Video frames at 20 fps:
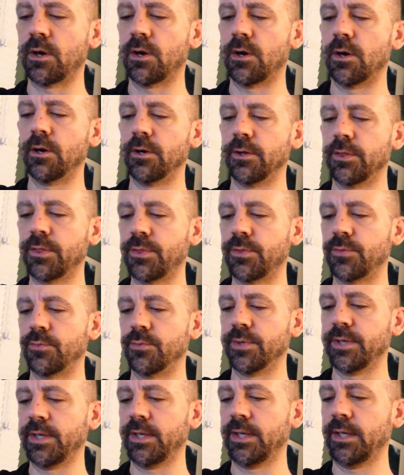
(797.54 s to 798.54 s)
are
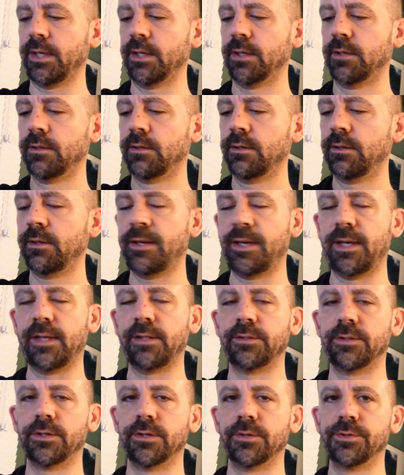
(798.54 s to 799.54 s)
3
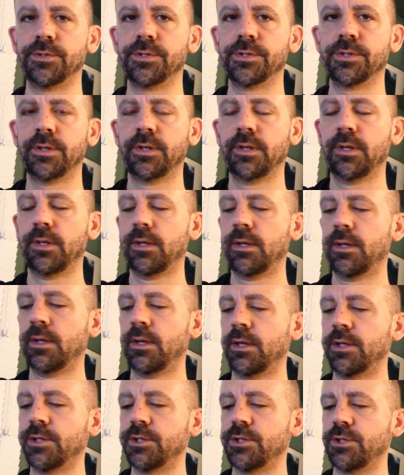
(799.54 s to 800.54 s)
8th notes.
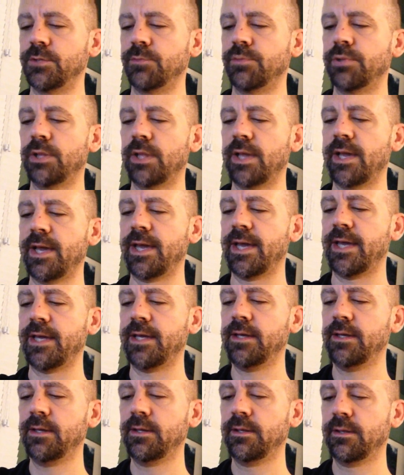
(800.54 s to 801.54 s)
So you
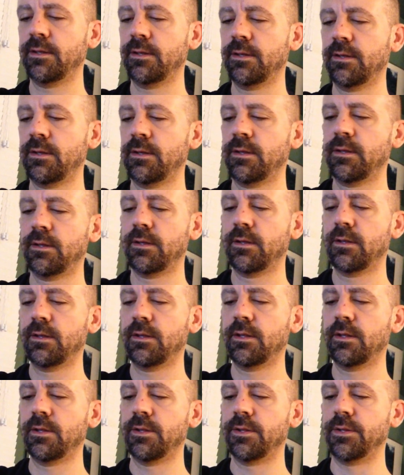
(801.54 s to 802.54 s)
play
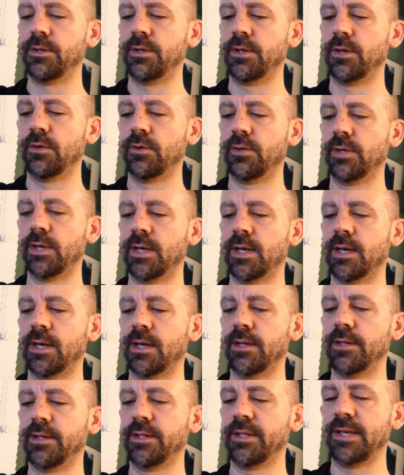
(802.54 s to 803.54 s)
the note
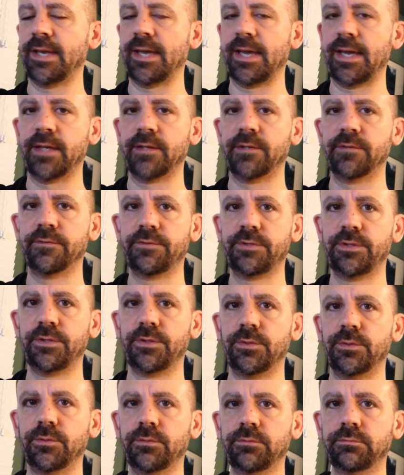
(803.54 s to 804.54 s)
on the and of
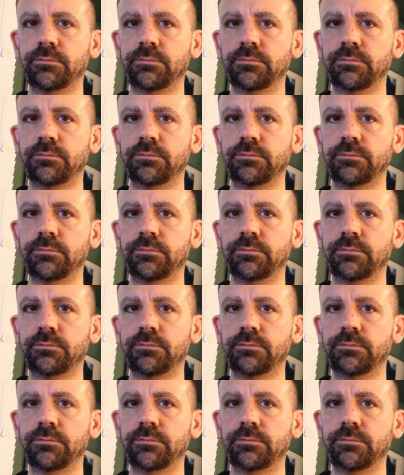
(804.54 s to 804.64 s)
2,